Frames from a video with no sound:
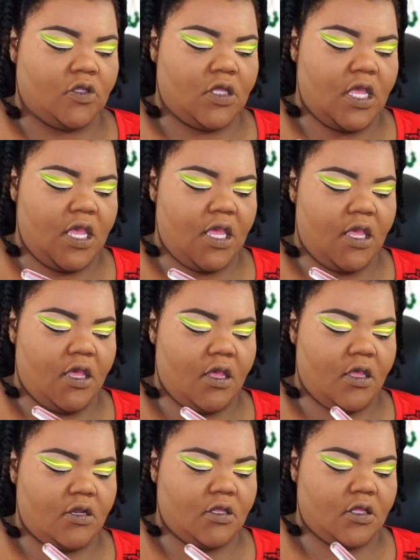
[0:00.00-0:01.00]

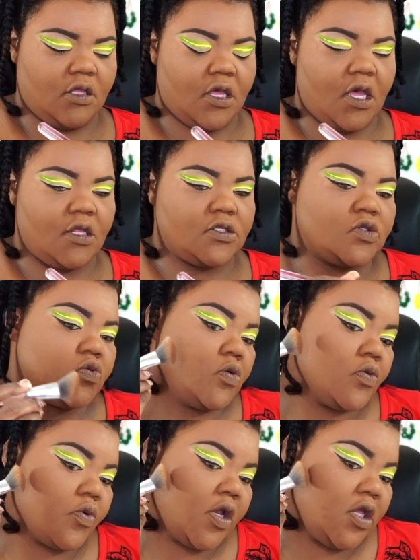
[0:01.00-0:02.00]
and
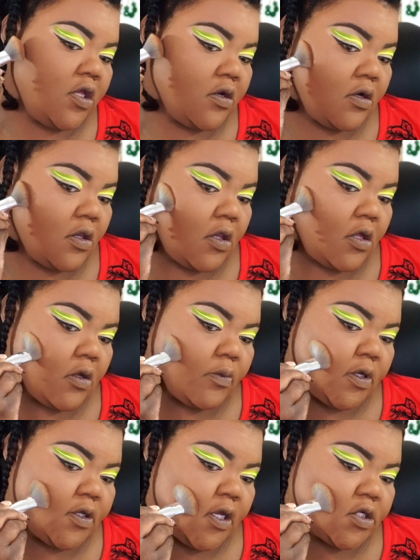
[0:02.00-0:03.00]
contour right here along
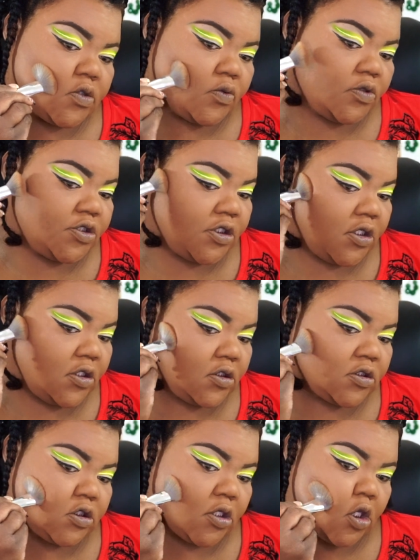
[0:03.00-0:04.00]
my actual
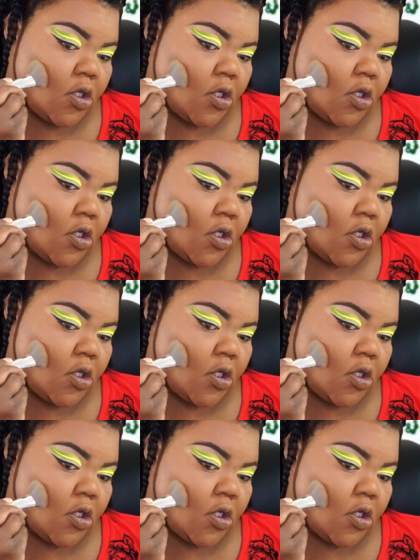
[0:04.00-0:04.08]
cheeks